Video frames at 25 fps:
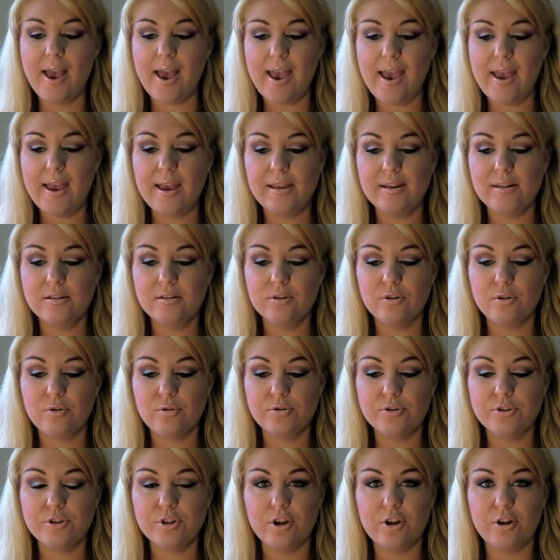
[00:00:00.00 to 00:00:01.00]
And
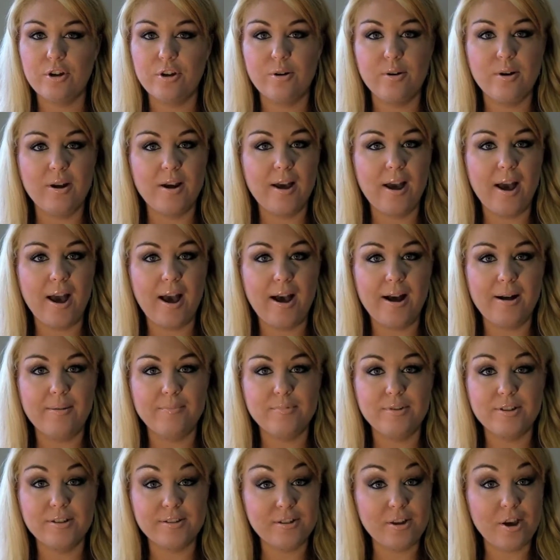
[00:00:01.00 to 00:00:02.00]
also
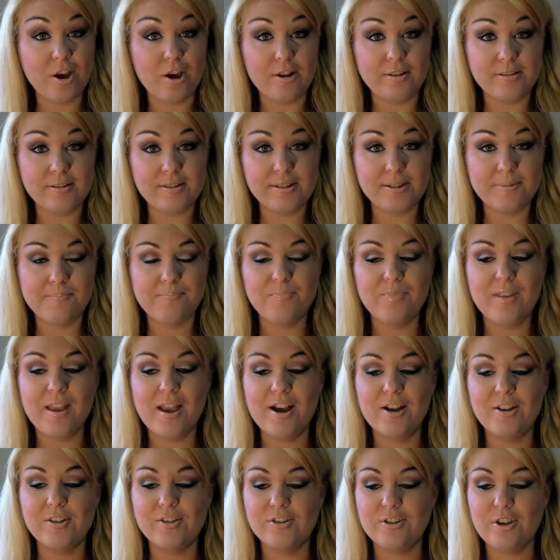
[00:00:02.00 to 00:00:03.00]
um, desserts.
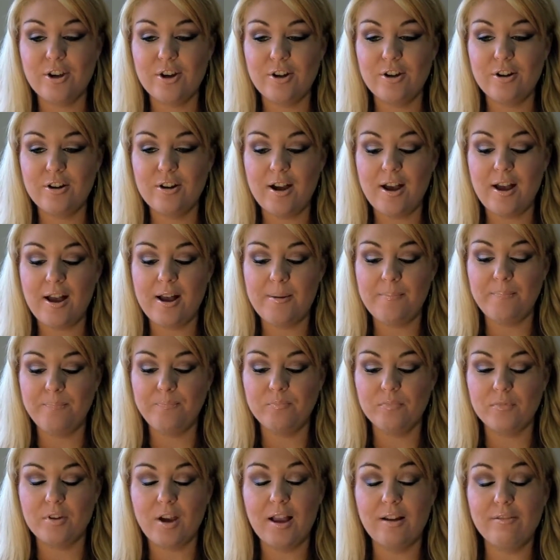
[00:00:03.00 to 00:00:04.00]
So
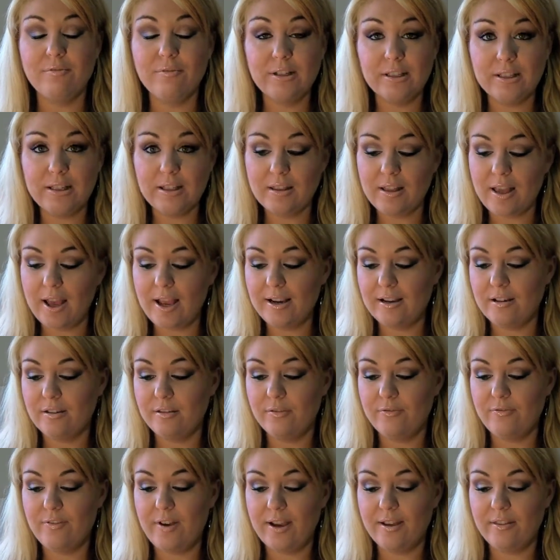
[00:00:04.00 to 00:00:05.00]
um, I really like
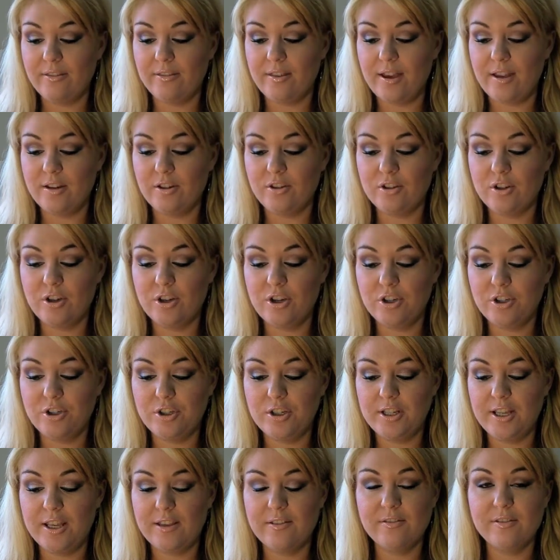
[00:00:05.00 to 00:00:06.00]
the fact that
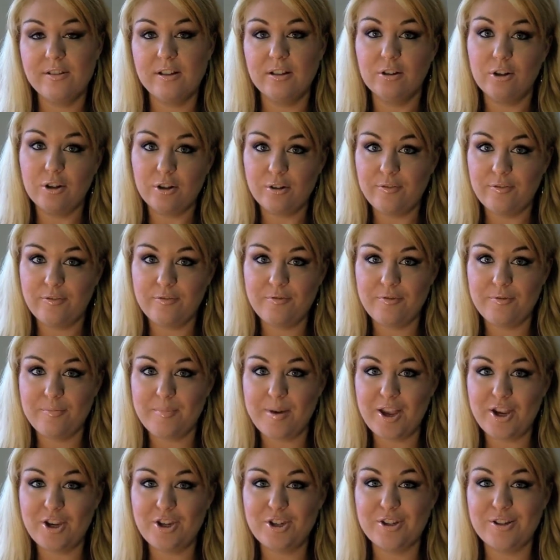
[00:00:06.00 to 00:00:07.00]
she gives a lot of
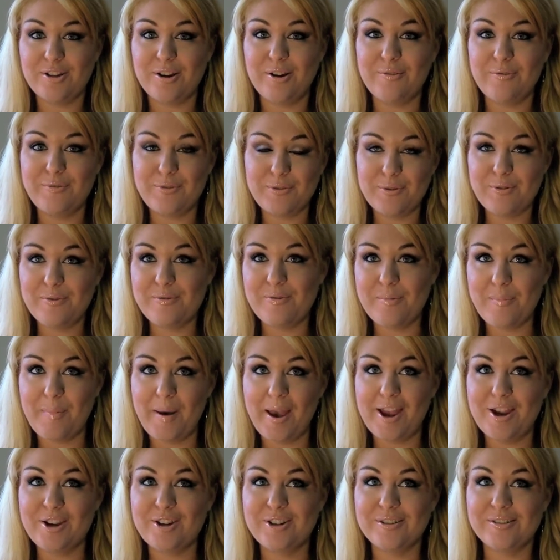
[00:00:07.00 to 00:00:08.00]
information. A few of the
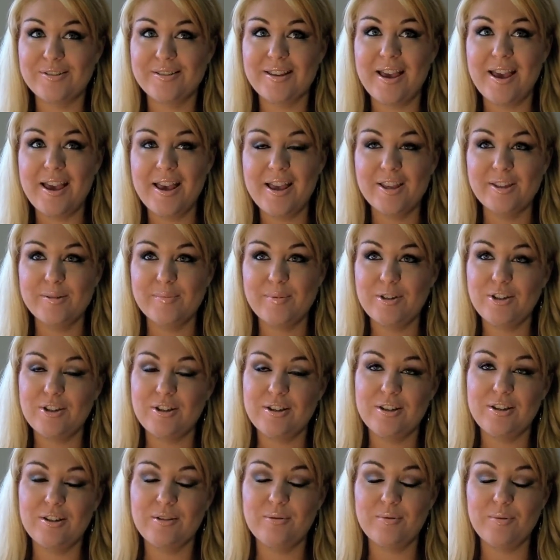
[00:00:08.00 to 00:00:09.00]
pages,
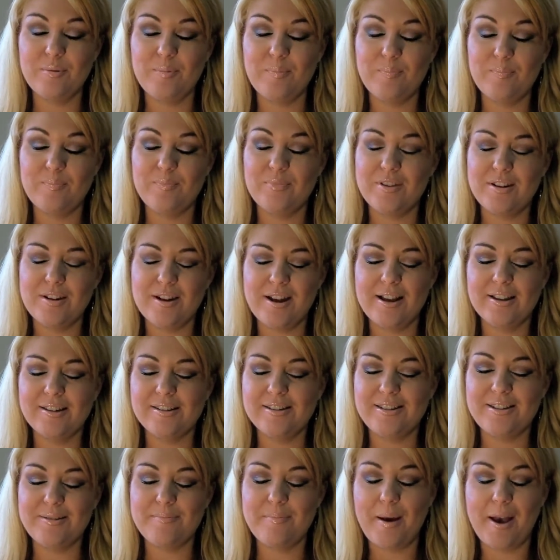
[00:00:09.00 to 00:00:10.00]
especially the, the
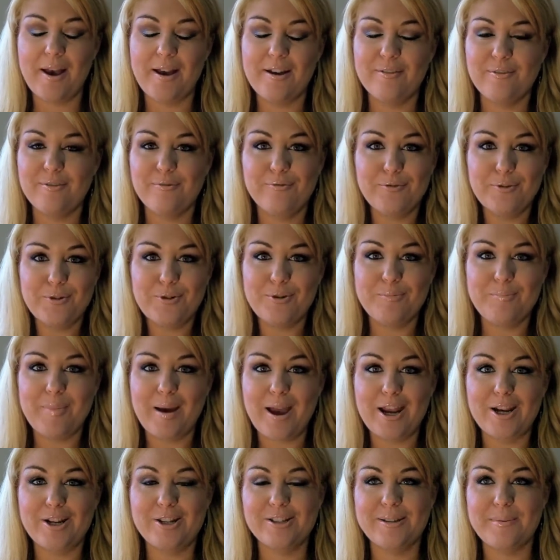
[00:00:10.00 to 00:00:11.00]
nasty food
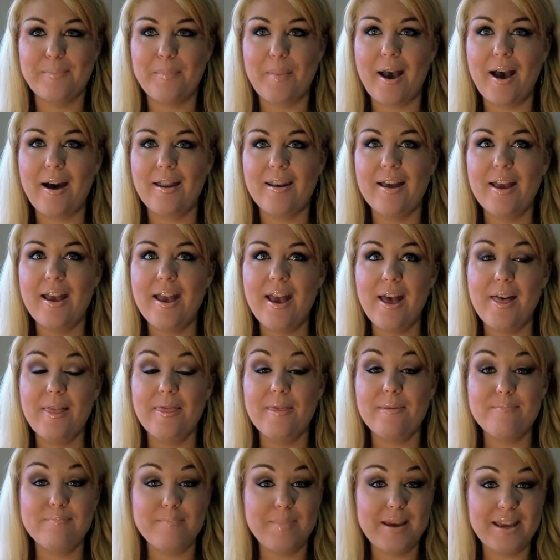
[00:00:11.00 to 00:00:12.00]
pages about
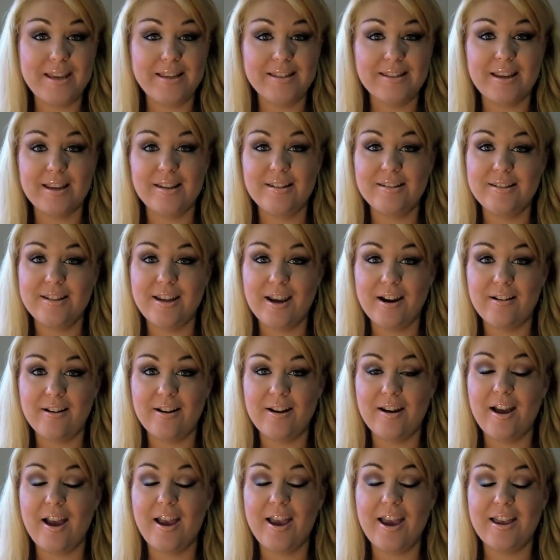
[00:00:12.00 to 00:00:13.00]
the meat and
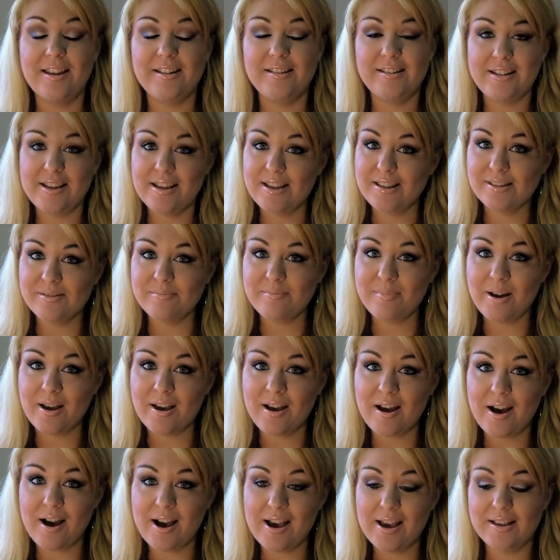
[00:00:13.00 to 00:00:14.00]
dairy, I had tears in my
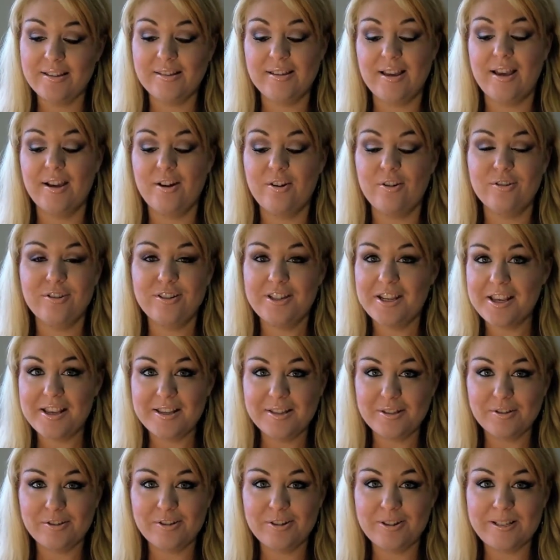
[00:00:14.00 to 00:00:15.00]
eyes. I got
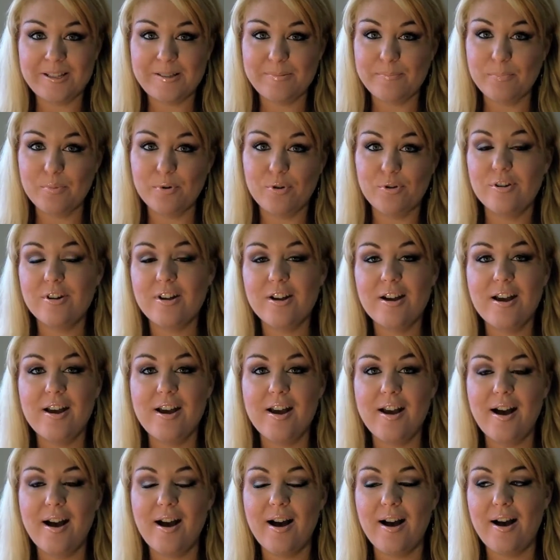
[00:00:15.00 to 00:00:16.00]
tears on this book
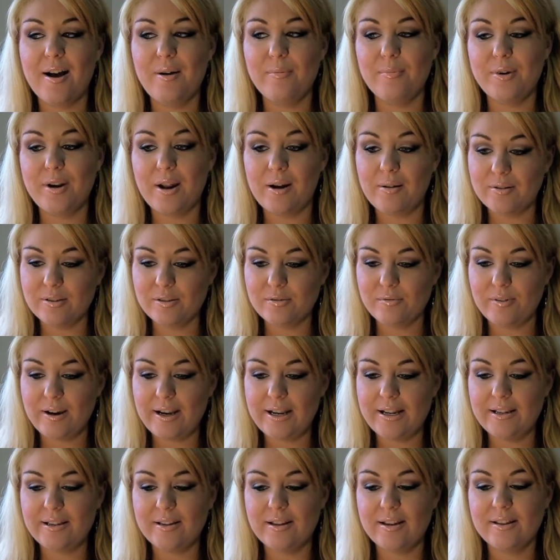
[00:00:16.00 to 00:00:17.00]
um, when I was
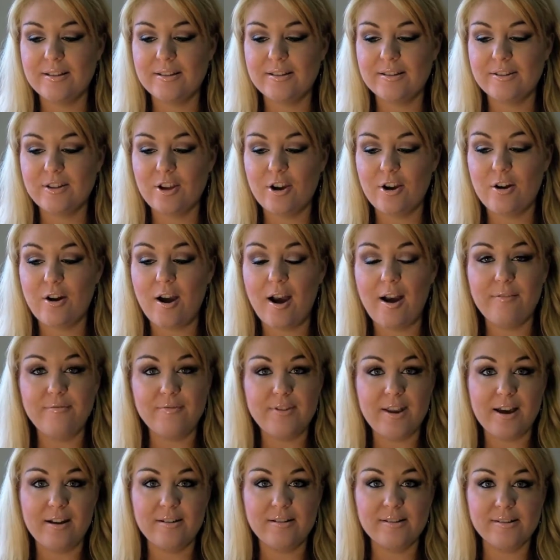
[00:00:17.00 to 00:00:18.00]
reading it. So I've
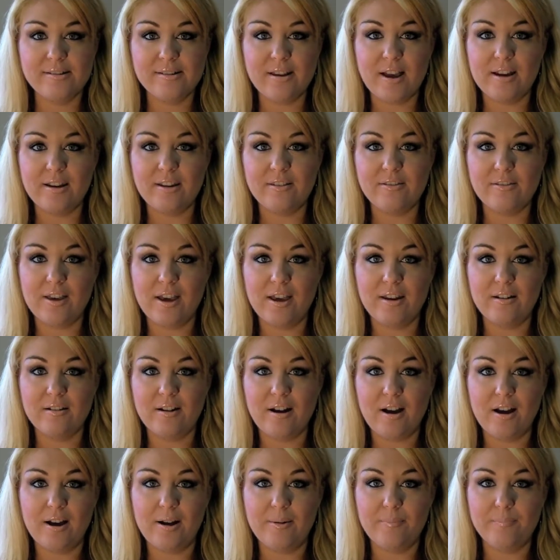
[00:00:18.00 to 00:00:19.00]
now decided
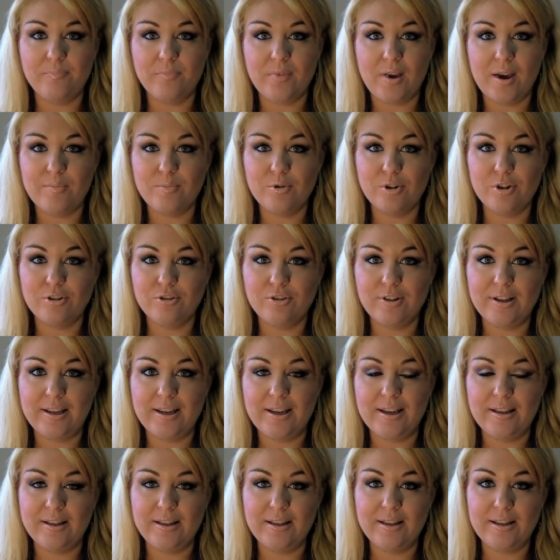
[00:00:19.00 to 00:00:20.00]
that um, I'm not
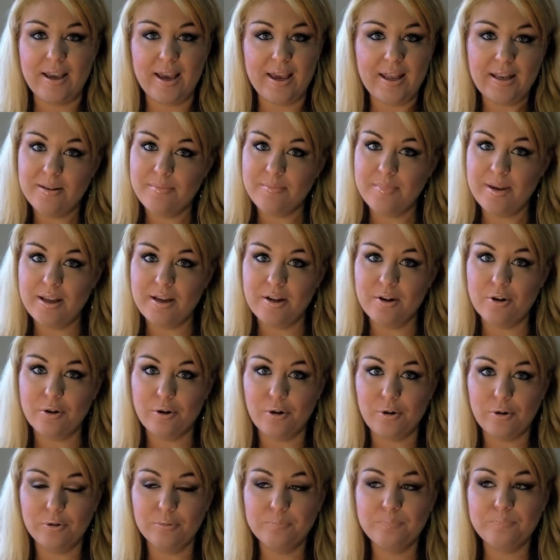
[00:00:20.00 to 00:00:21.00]
eating any meat at
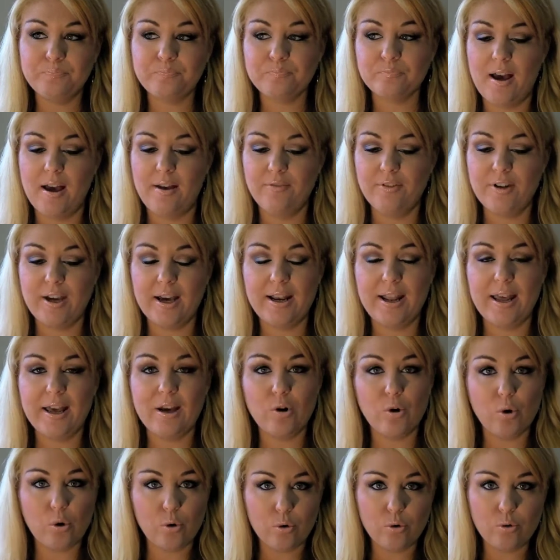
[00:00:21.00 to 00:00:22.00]
all. I've cut out
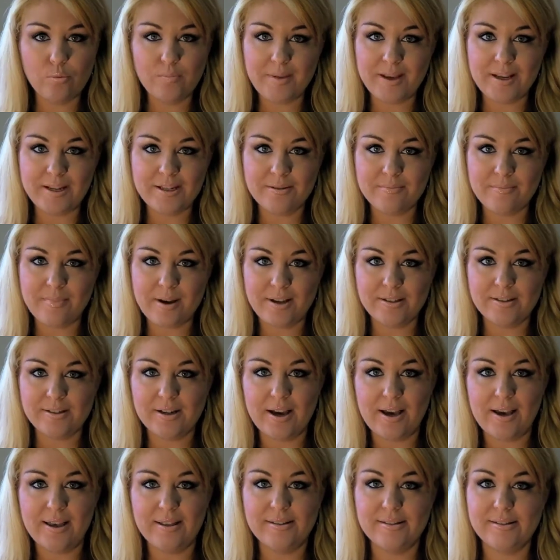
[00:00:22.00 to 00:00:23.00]
all meat in my
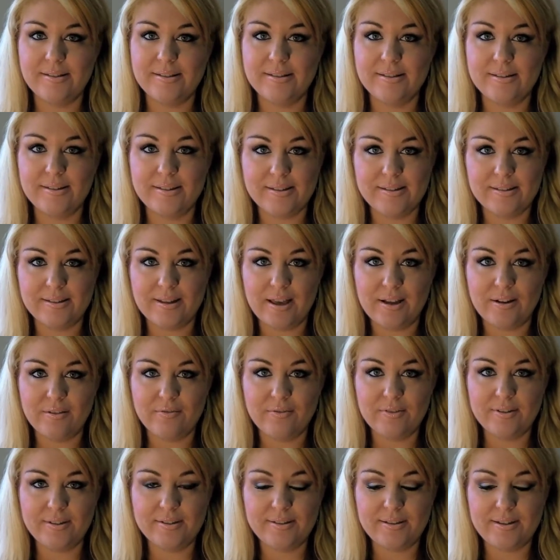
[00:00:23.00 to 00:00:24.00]
diet since the start
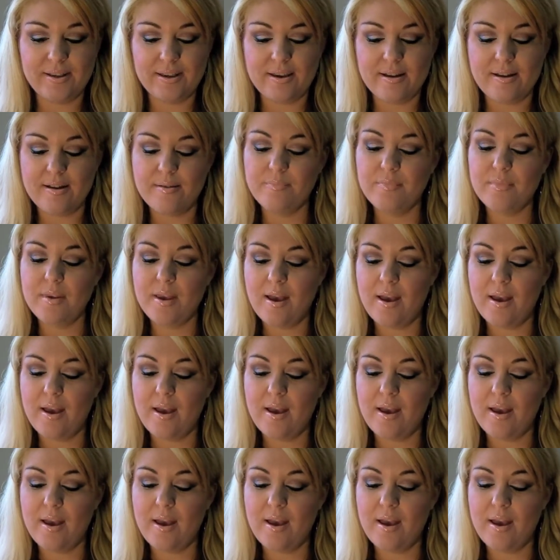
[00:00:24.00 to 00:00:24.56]
of this year.